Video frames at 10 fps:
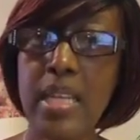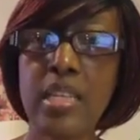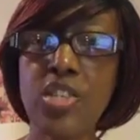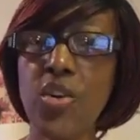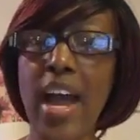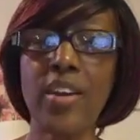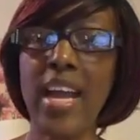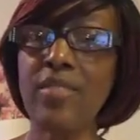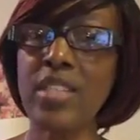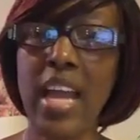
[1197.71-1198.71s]
So I don't
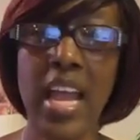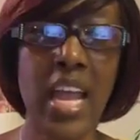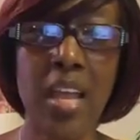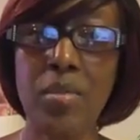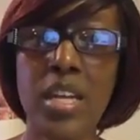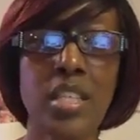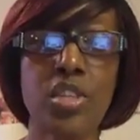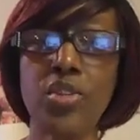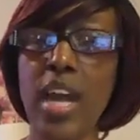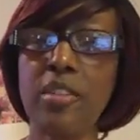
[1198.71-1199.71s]
have time
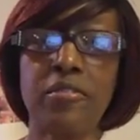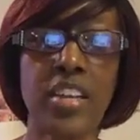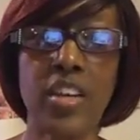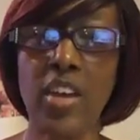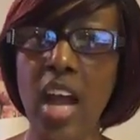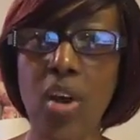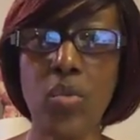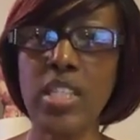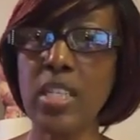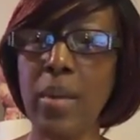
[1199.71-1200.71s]
to try to figure out
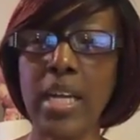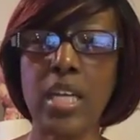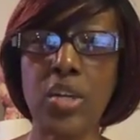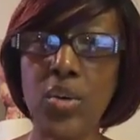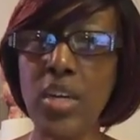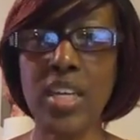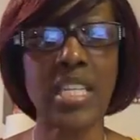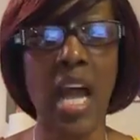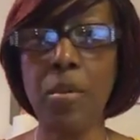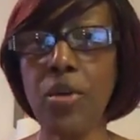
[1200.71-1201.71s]
what somebody doing, because I'm on the